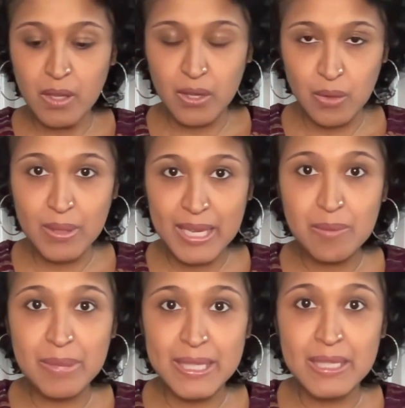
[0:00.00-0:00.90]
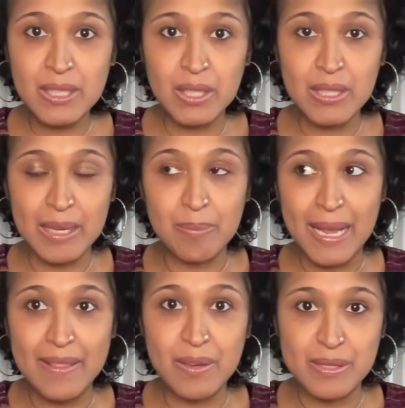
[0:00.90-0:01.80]
Okay being like
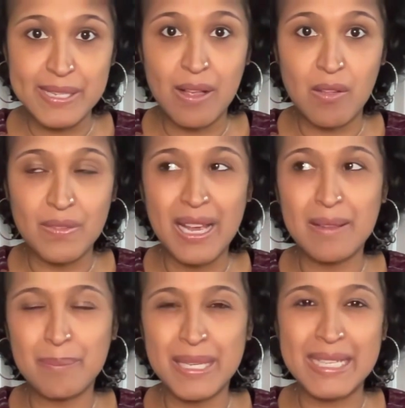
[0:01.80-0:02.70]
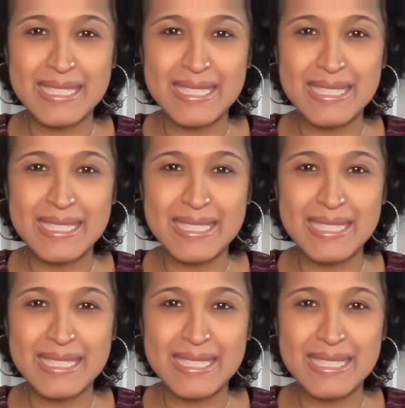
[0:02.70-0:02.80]
by themselves, not meaning